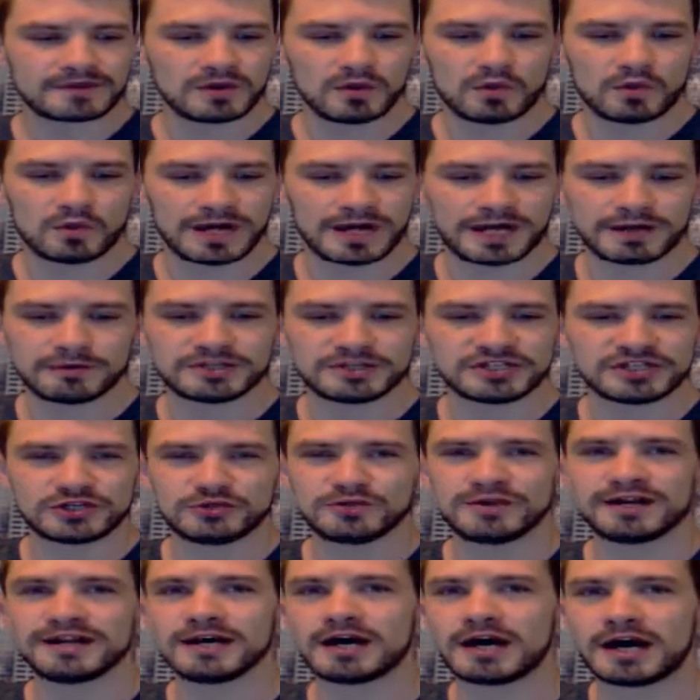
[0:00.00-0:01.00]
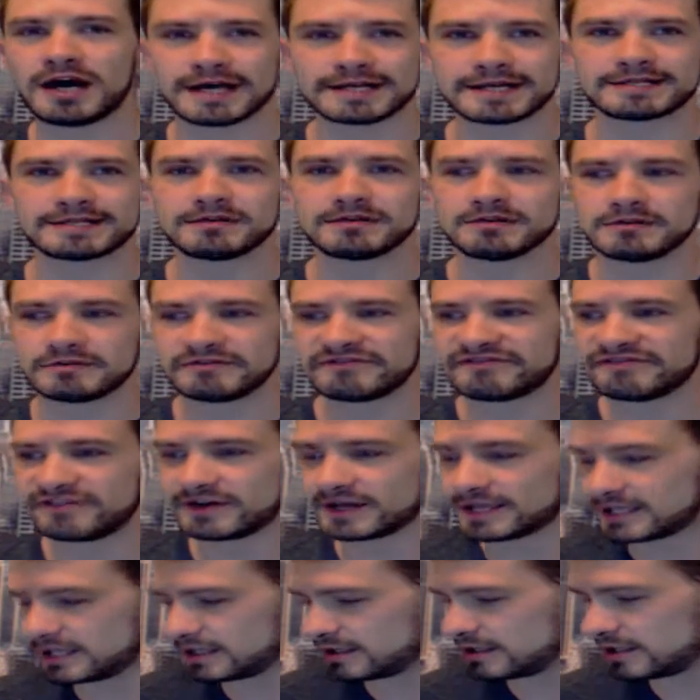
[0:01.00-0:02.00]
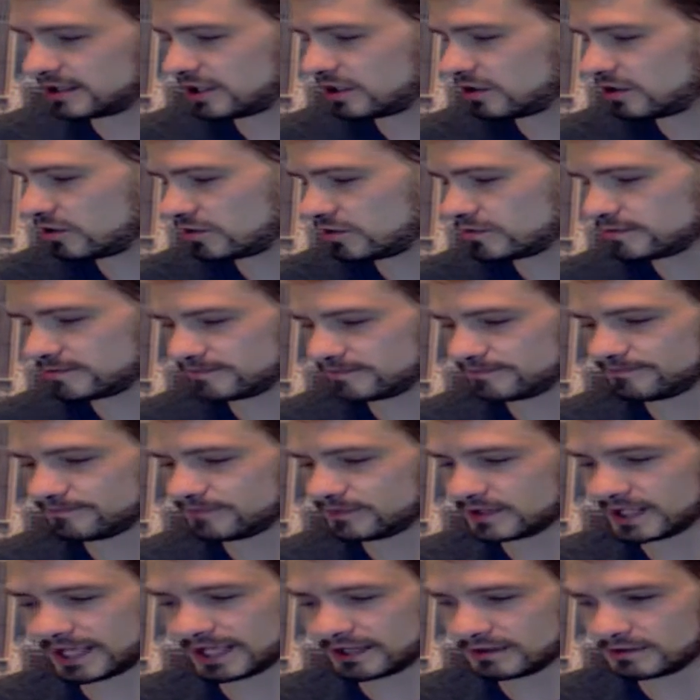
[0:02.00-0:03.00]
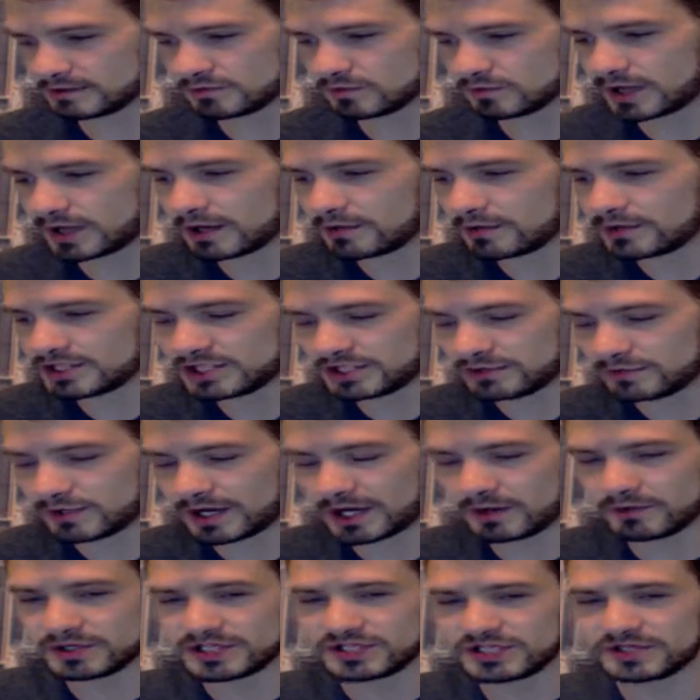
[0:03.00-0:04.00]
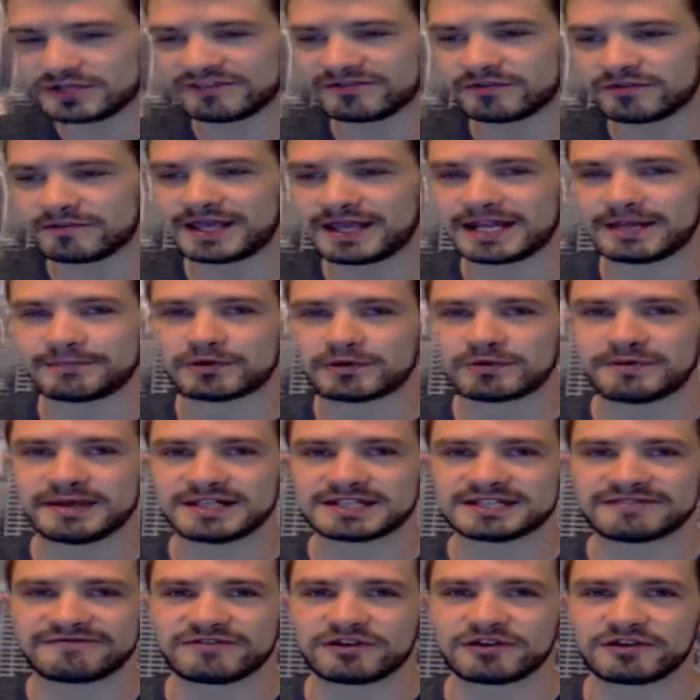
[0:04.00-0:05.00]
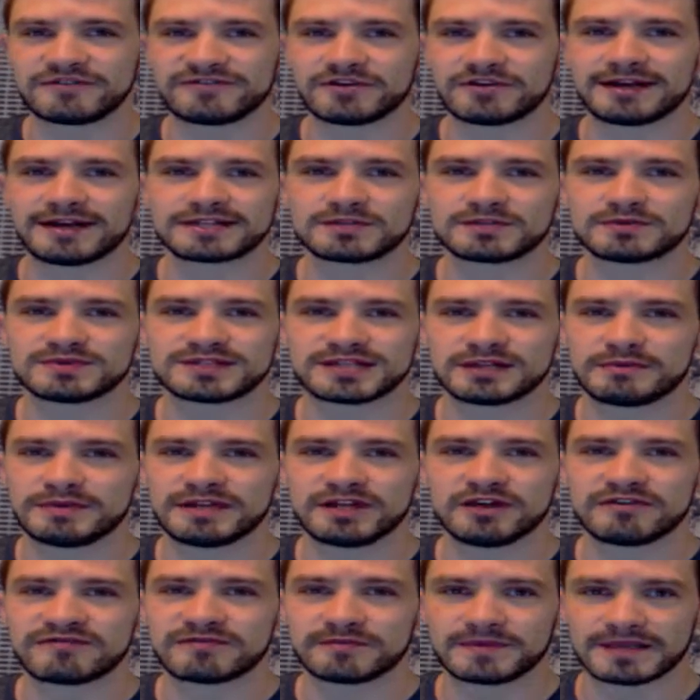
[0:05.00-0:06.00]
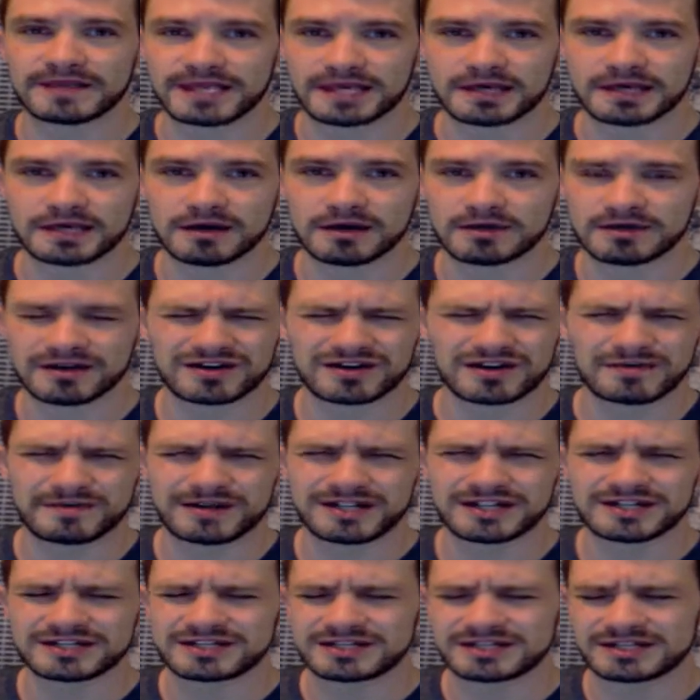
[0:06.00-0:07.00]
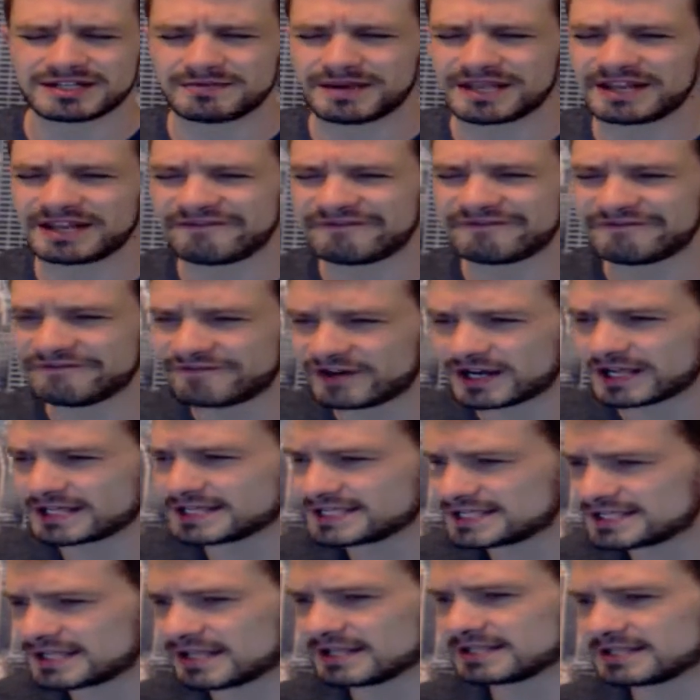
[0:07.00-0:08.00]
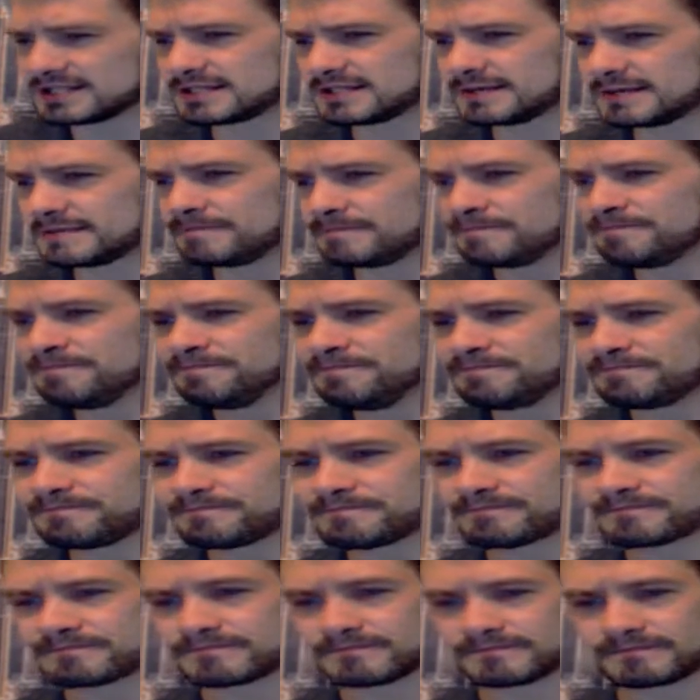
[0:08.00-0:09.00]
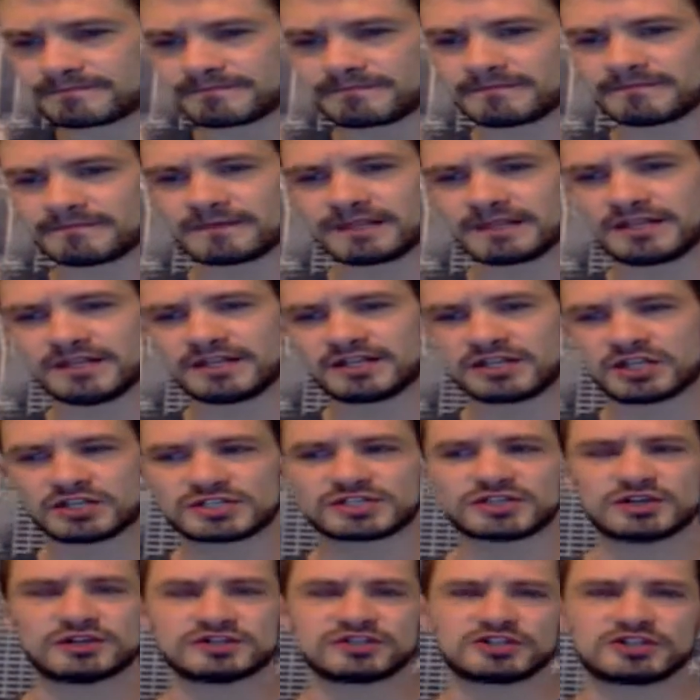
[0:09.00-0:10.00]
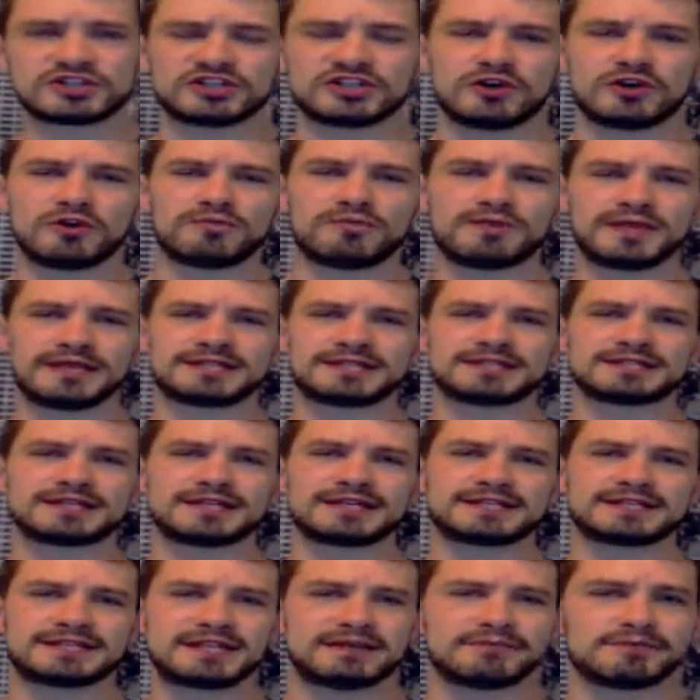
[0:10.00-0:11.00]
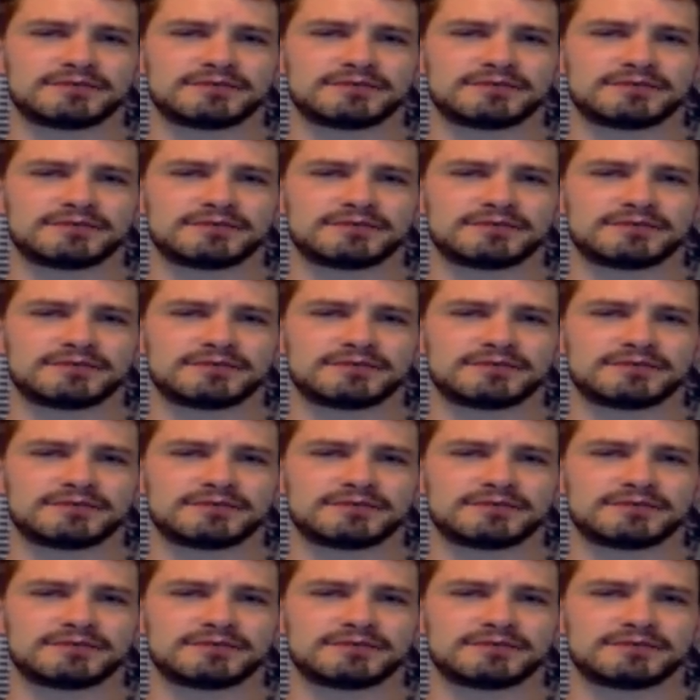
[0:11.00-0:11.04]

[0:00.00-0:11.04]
Why would you not fucking know? Like, why would you give them any permits if your answer was going to be no from the get-go? You know what I mean? That just doesn't make any fucking sense. And it just goes to show places like San